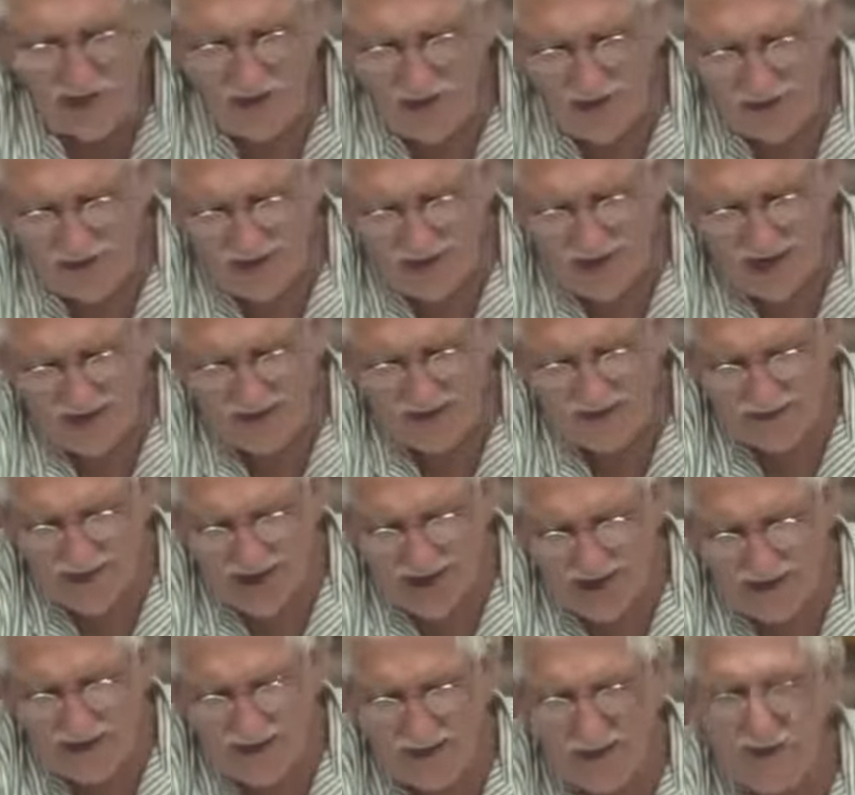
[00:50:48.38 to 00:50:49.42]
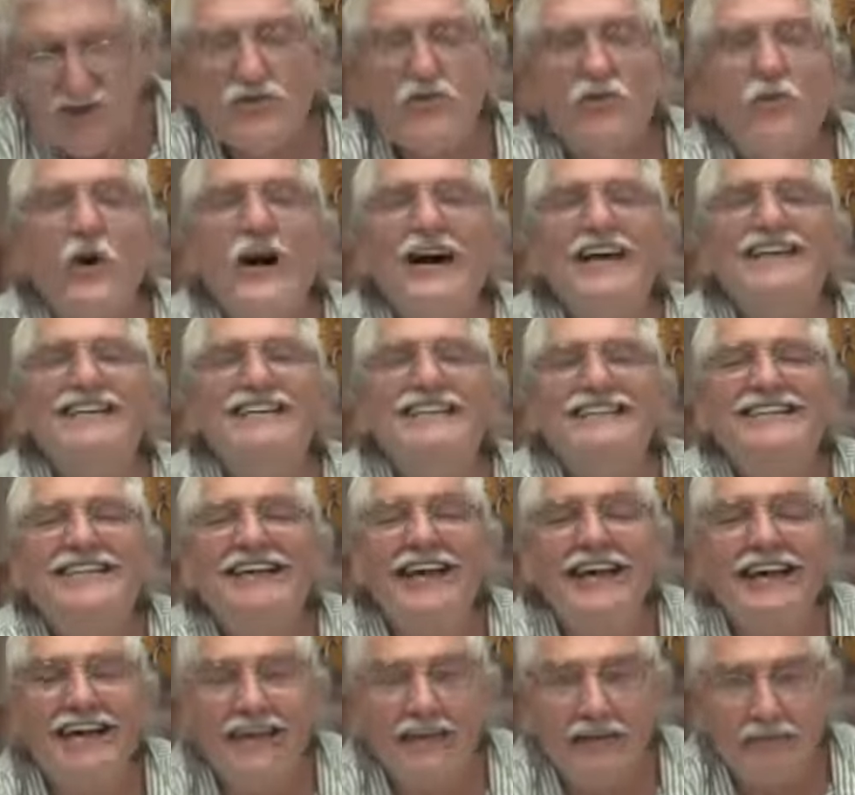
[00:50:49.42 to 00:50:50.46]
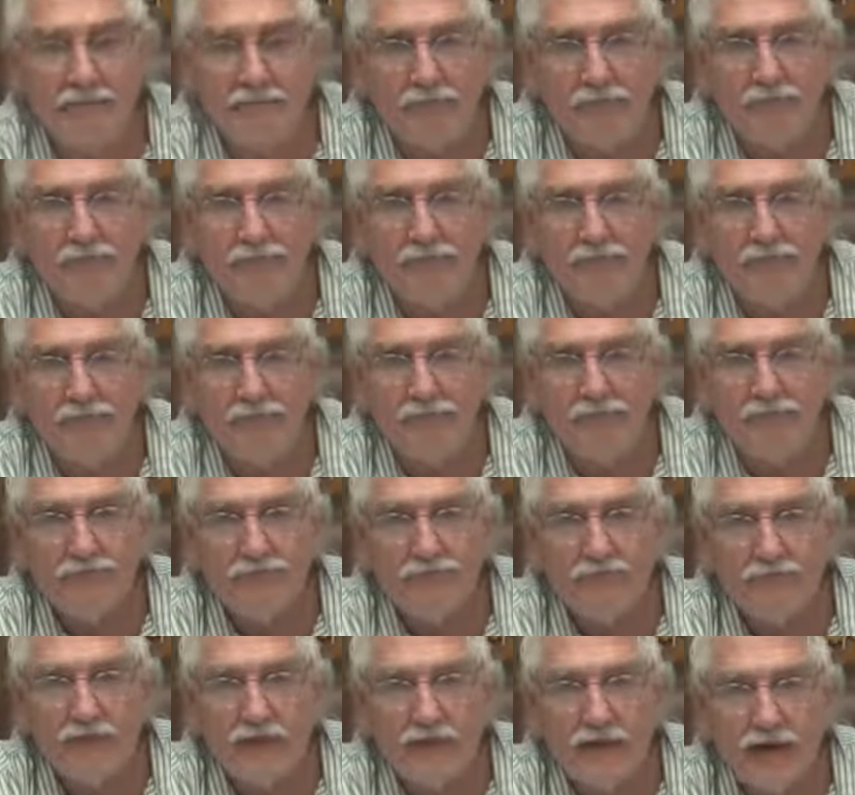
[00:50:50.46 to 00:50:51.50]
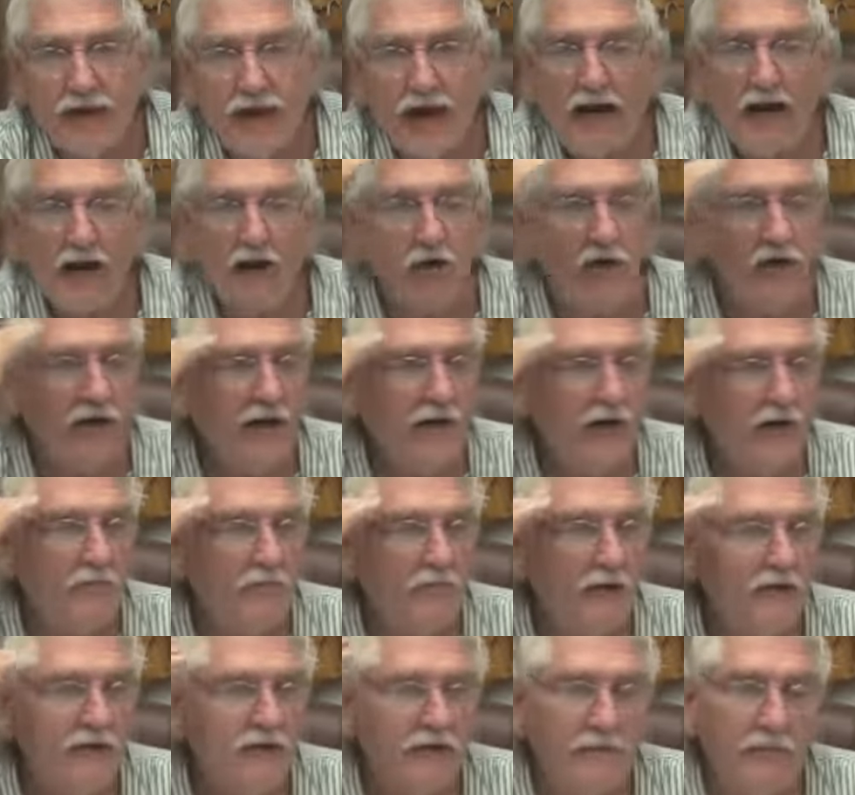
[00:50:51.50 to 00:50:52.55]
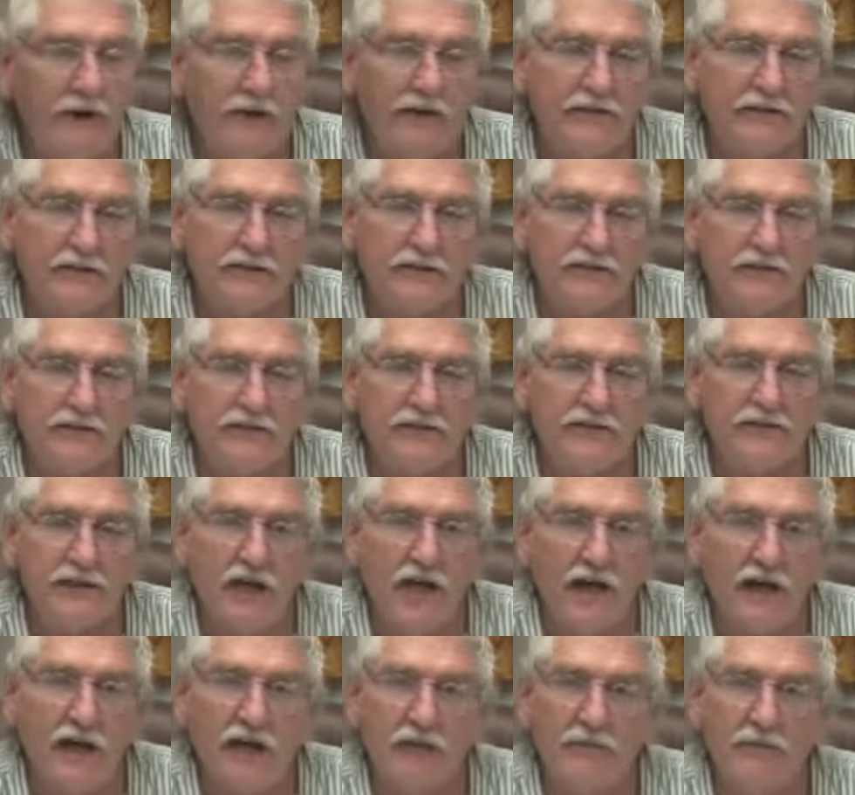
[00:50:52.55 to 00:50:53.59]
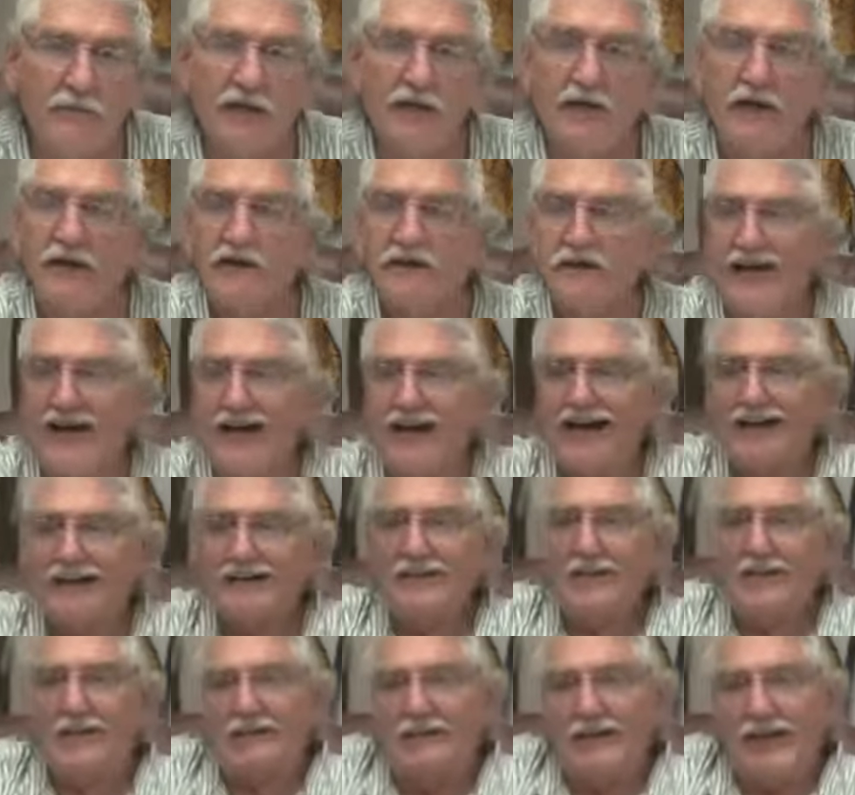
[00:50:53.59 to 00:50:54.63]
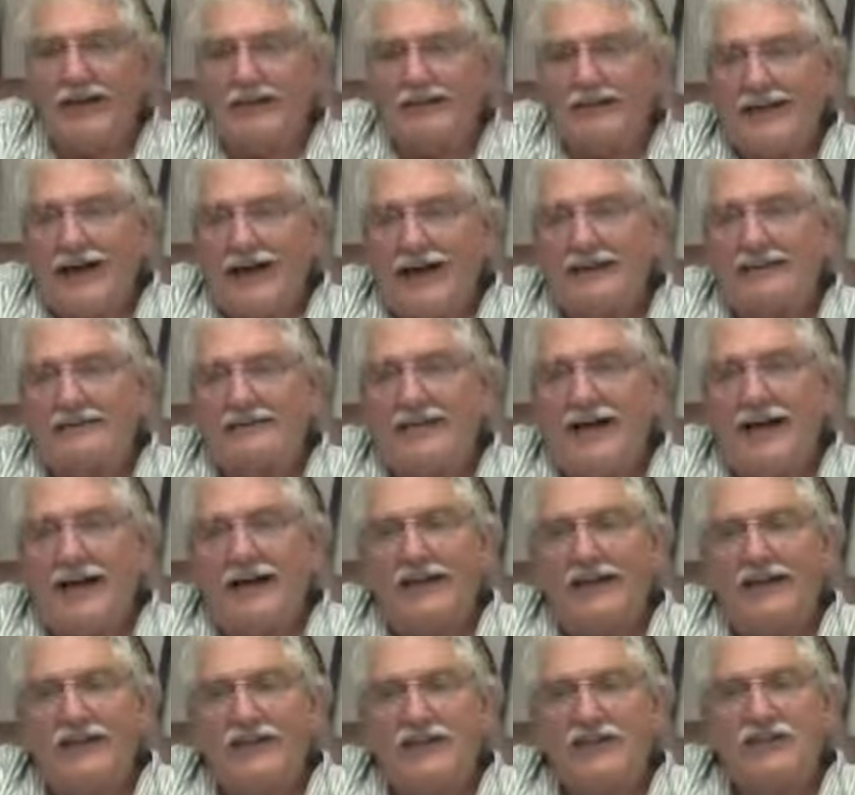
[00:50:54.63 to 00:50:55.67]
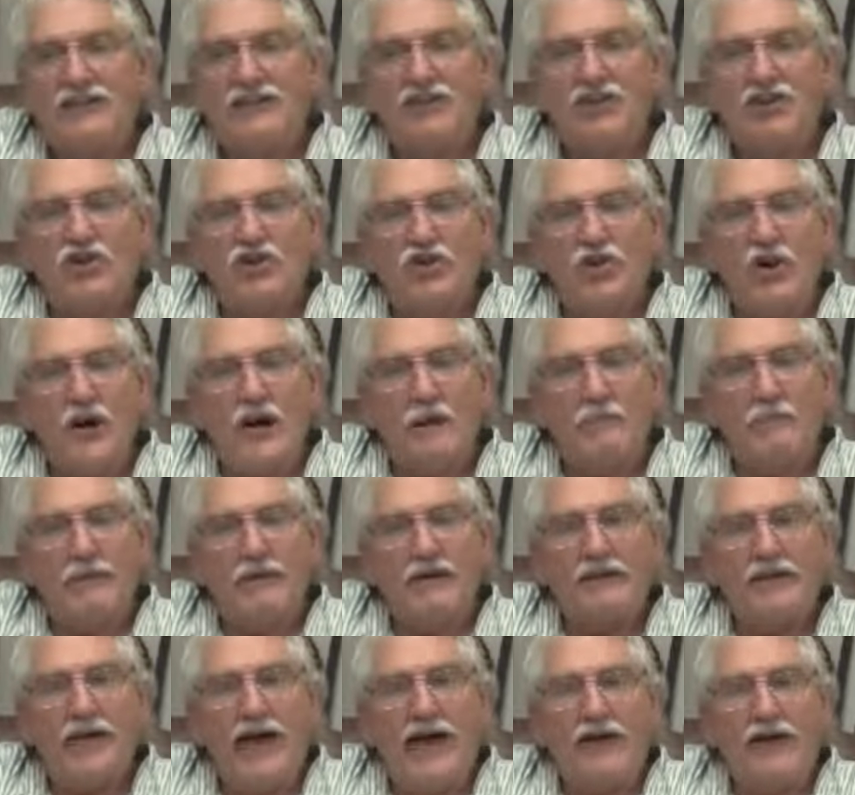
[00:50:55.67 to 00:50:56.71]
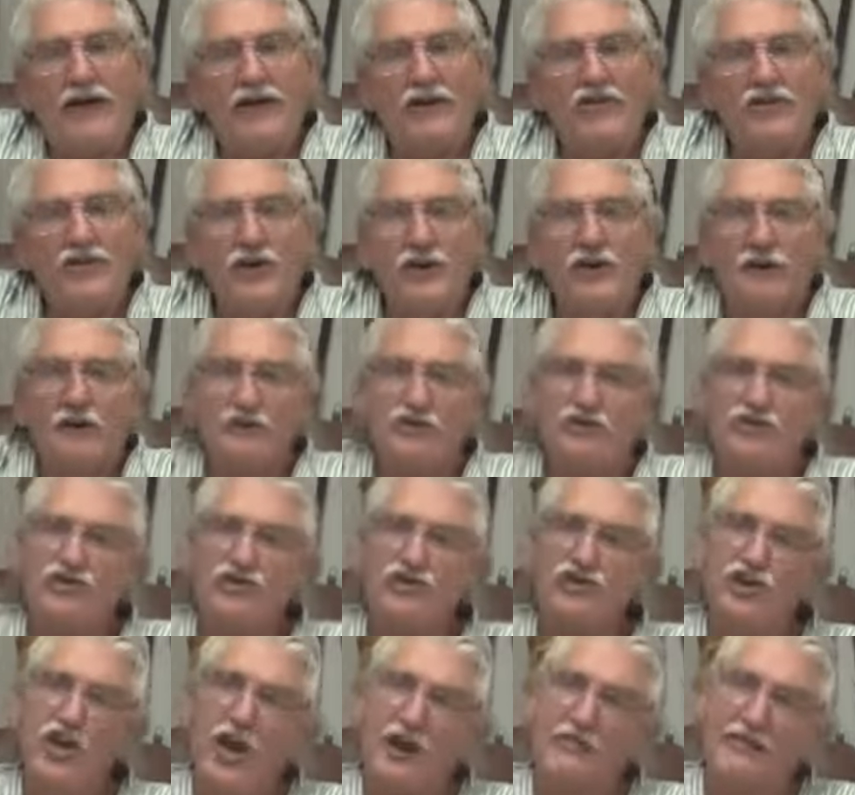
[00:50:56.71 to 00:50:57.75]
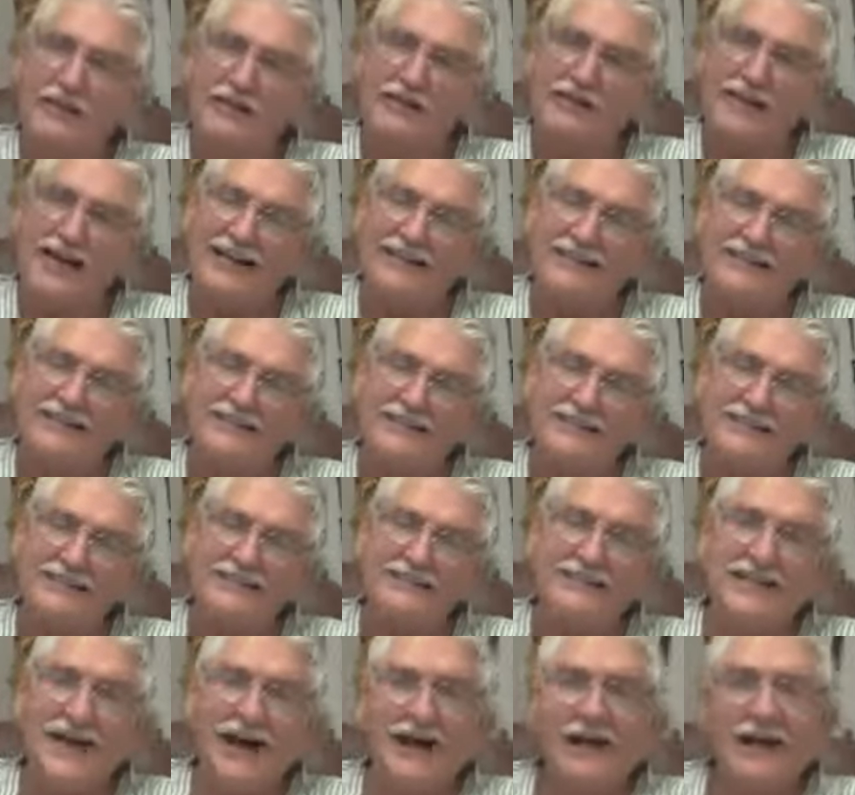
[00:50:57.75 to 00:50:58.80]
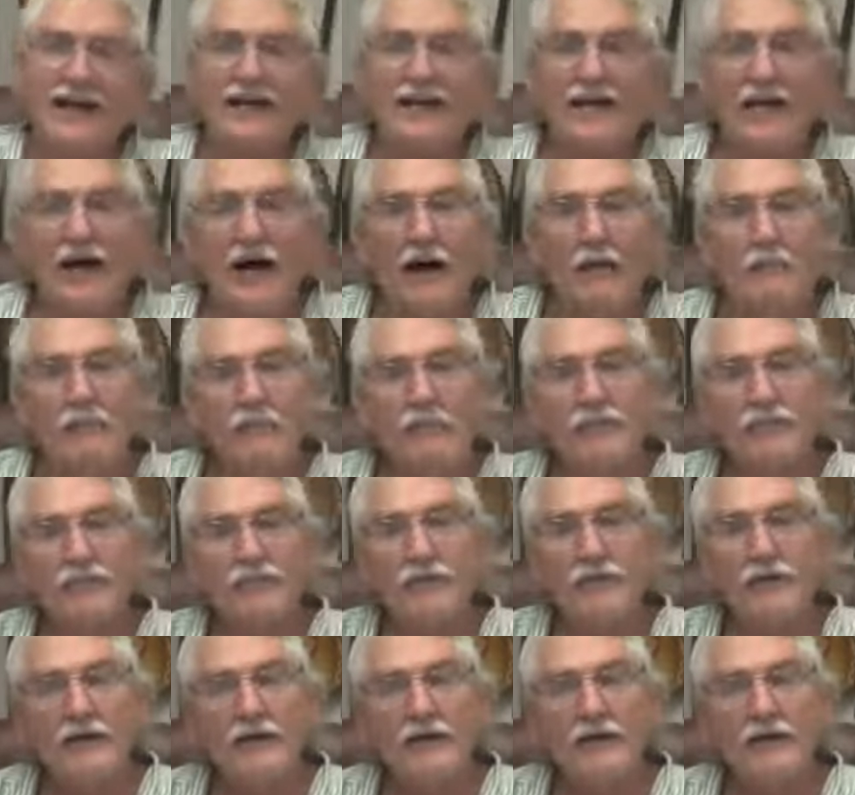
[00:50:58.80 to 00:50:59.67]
your diastolic is 110. I don't care much about the systolic because I know that diastolic is cramping that adrenal, shoving that systolic up